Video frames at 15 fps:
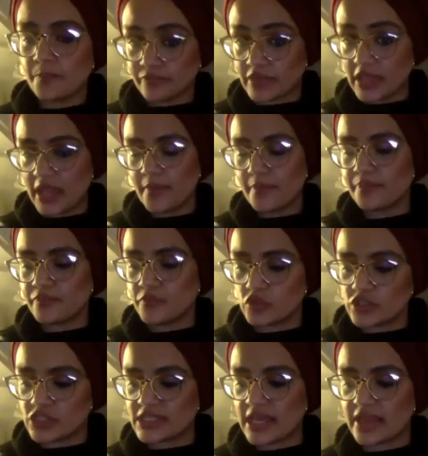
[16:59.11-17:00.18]
Yeah. So
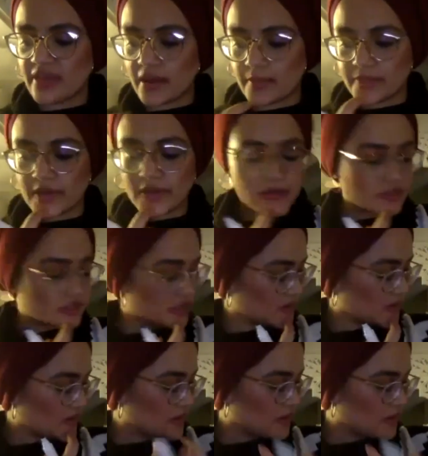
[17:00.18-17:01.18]
you say that, be a customer.